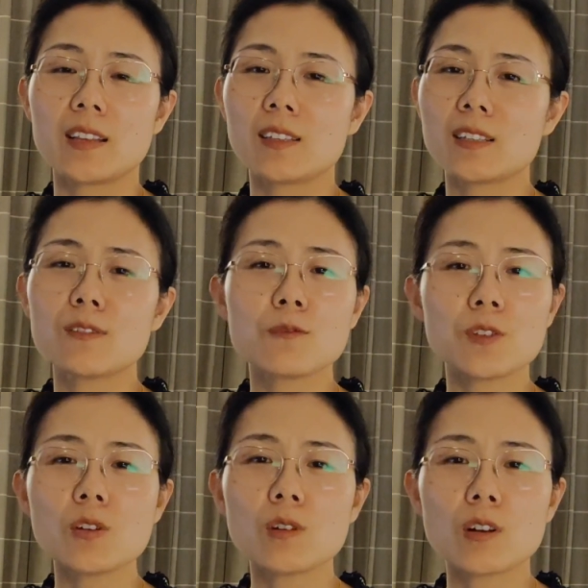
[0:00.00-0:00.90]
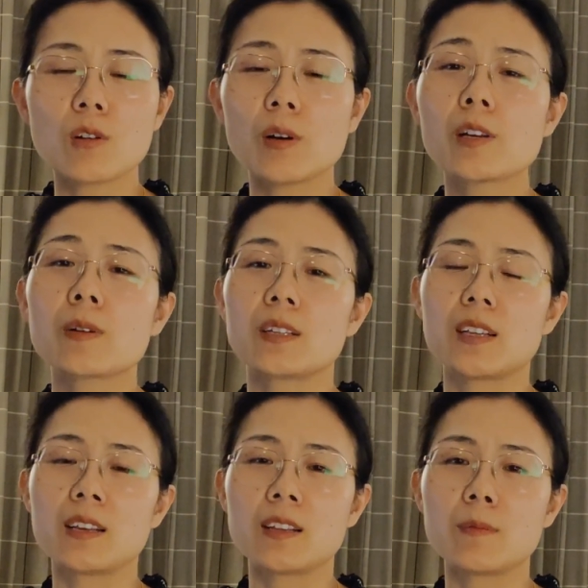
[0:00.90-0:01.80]
it doesn't feel
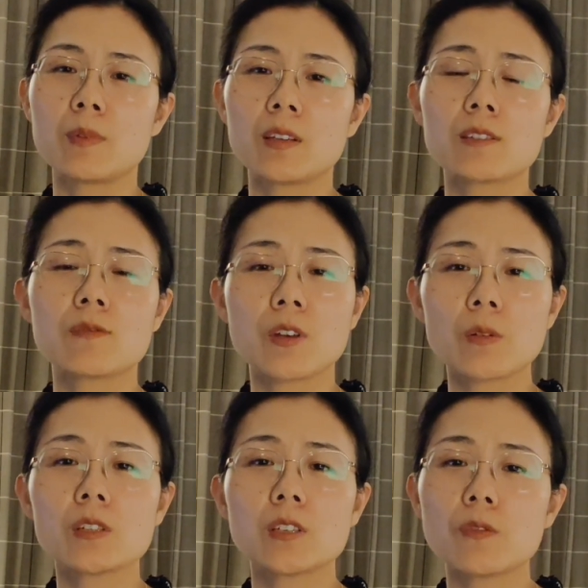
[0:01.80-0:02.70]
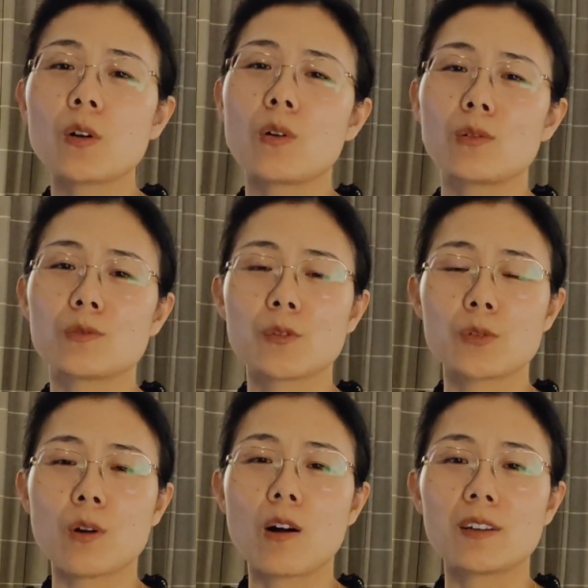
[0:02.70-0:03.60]
coherent, and it's very difficult
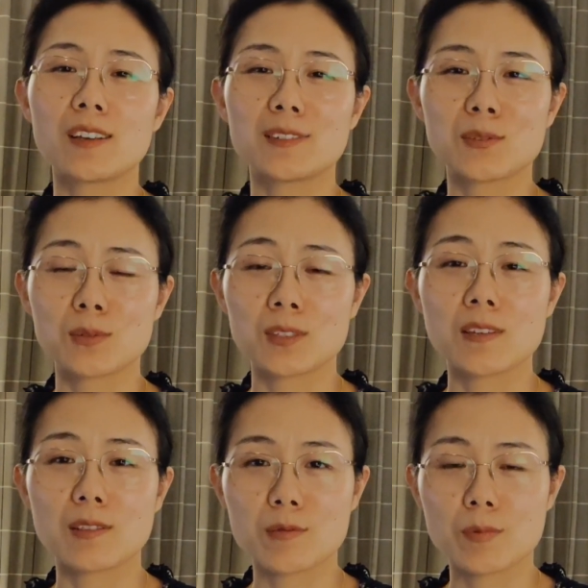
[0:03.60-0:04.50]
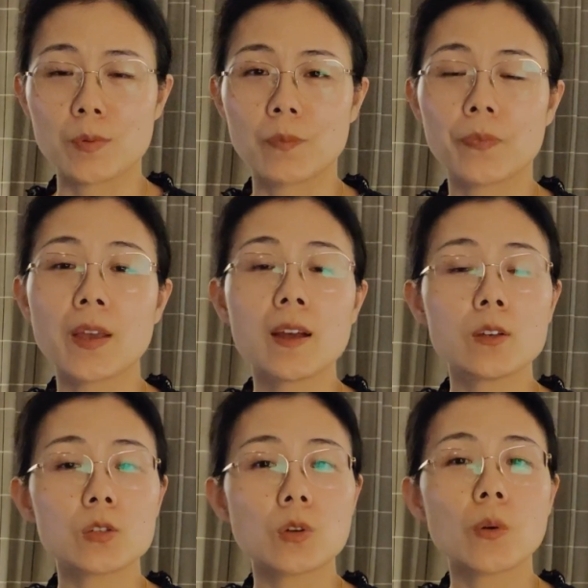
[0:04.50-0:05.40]
for your audience to sit through.
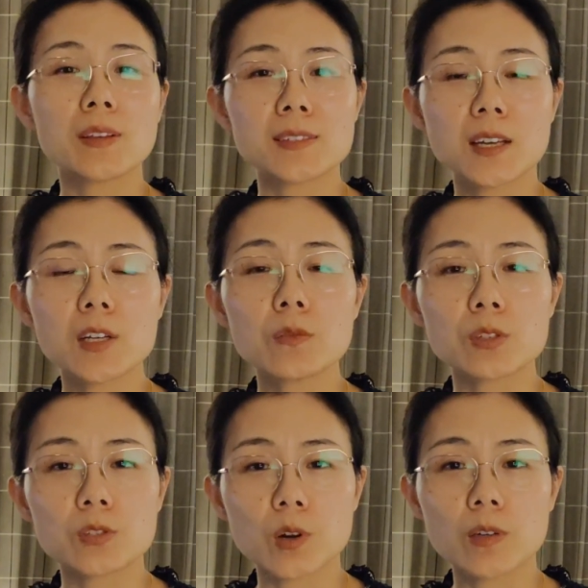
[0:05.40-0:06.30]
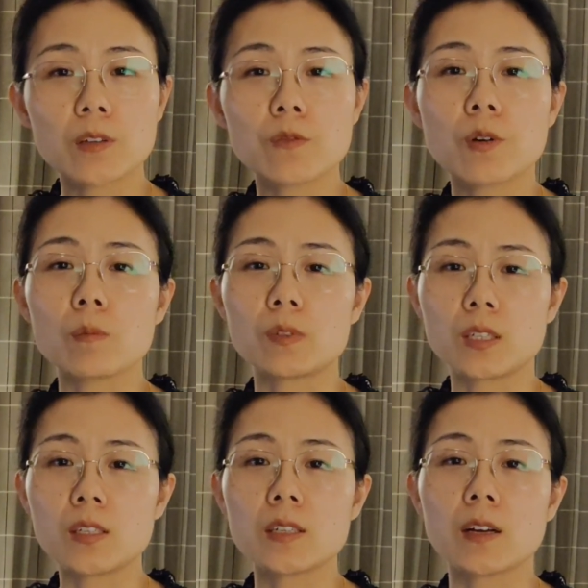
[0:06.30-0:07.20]
So instead of starting from
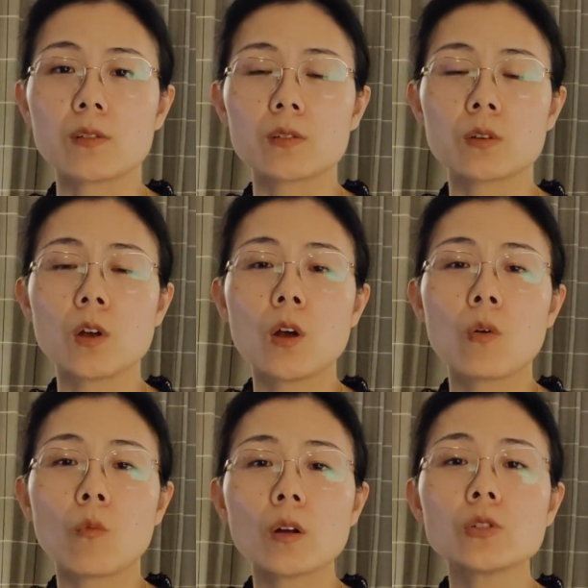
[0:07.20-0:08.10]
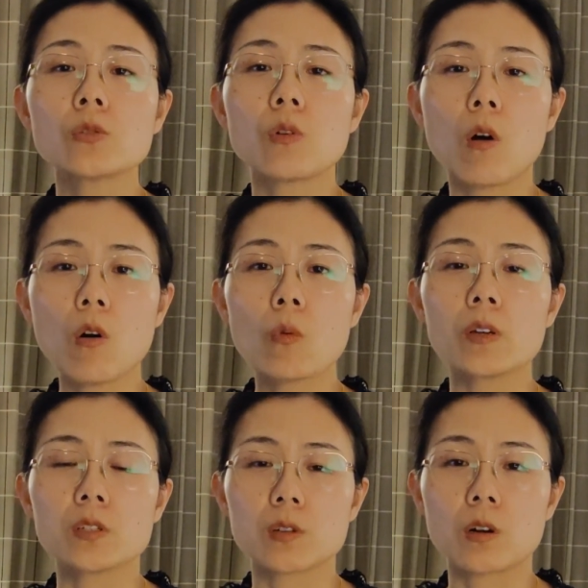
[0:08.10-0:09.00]
details, one should
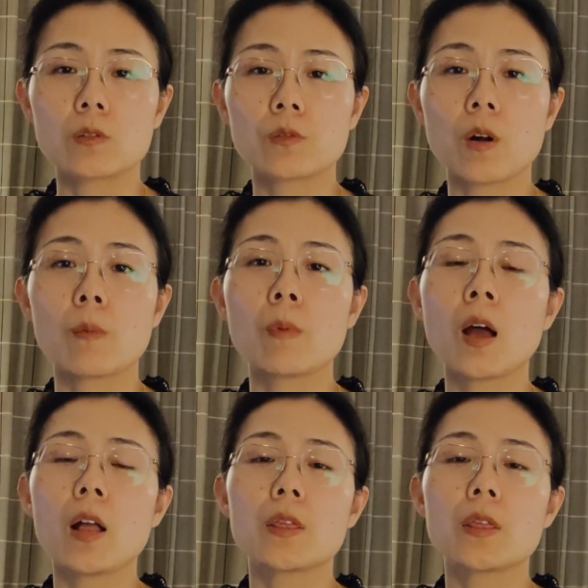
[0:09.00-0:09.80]
always start from